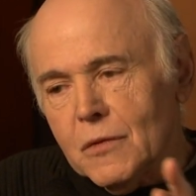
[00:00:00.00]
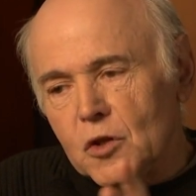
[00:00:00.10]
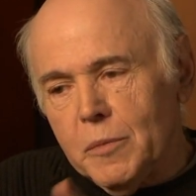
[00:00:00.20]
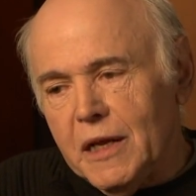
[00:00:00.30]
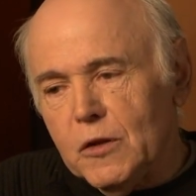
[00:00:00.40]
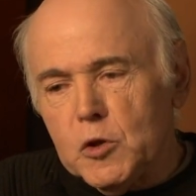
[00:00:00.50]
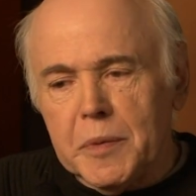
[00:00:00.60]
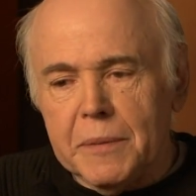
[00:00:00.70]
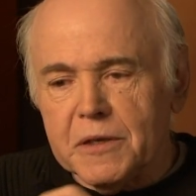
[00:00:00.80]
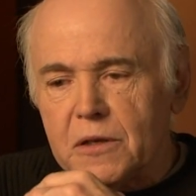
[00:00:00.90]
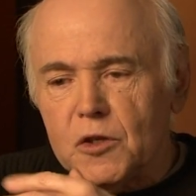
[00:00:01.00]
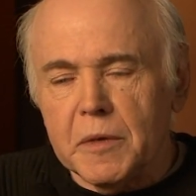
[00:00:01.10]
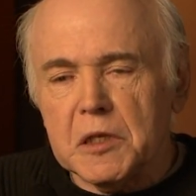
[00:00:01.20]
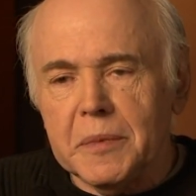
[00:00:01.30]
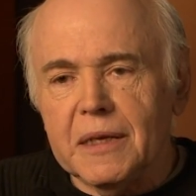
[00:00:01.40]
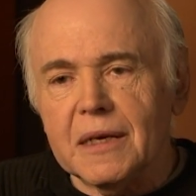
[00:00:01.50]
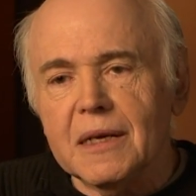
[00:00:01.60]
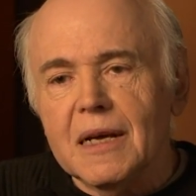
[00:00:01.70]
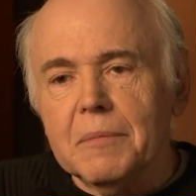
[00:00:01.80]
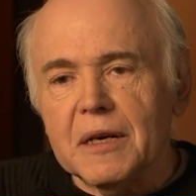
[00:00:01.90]
too many newspapers and too much media,
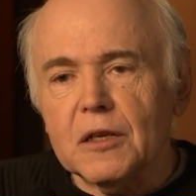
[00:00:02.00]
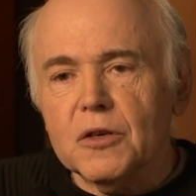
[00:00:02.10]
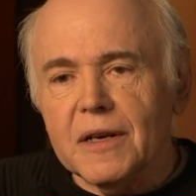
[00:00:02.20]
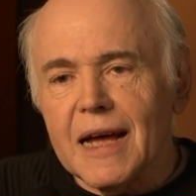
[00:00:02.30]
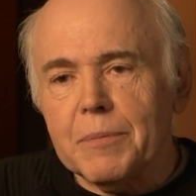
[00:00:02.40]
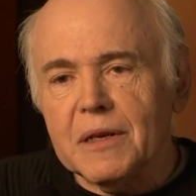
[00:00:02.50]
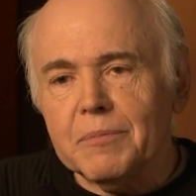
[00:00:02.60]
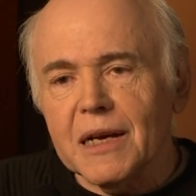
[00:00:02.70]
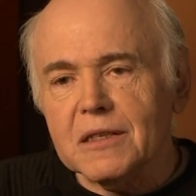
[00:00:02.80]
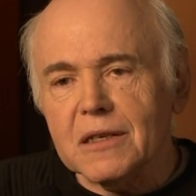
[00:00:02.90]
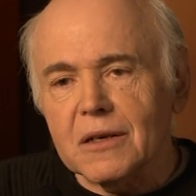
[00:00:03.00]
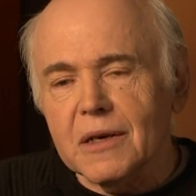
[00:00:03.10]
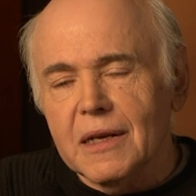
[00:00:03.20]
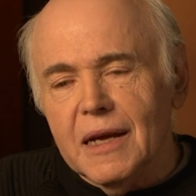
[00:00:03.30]
but it could happen in Mexico.